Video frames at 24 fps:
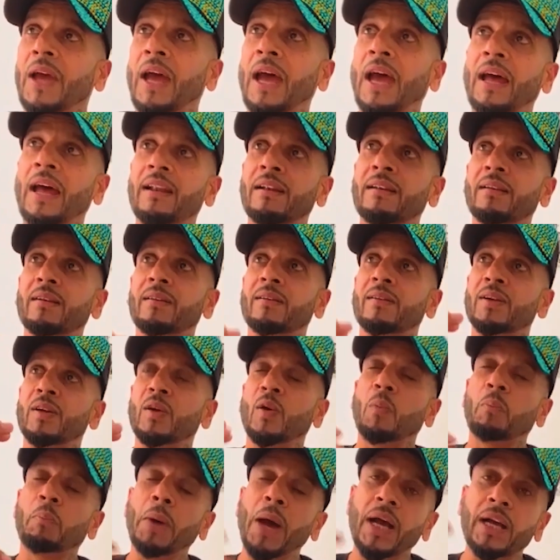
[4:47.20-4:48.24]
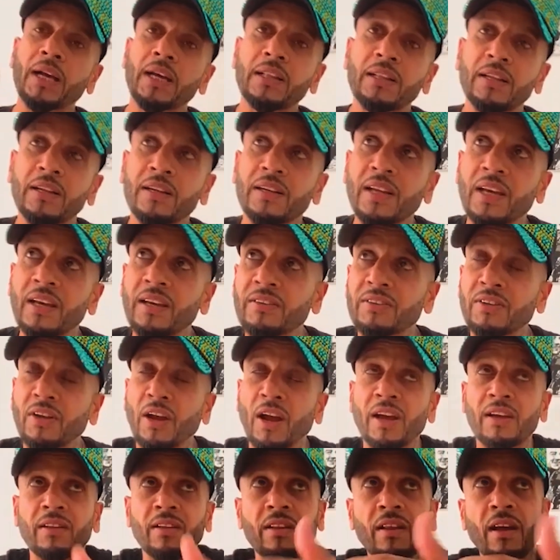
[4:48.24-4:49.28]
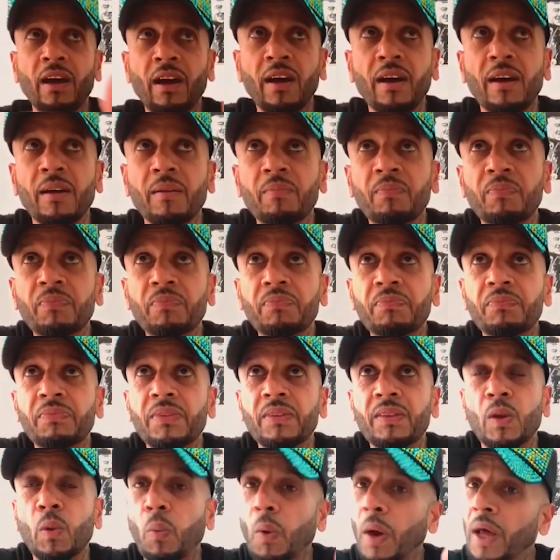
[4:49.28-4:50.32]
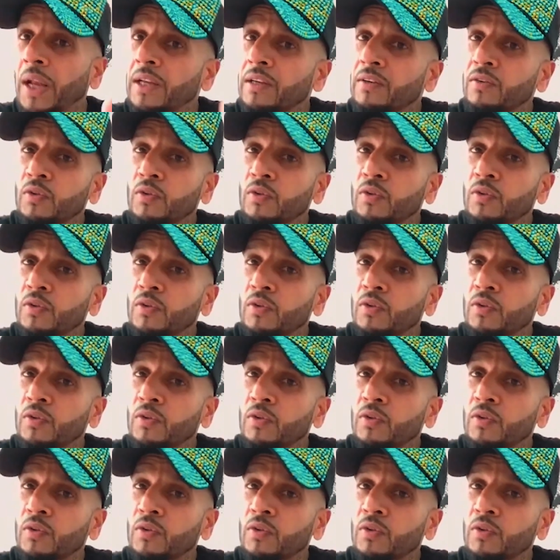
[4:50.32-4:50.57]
And, back in the day, the wedding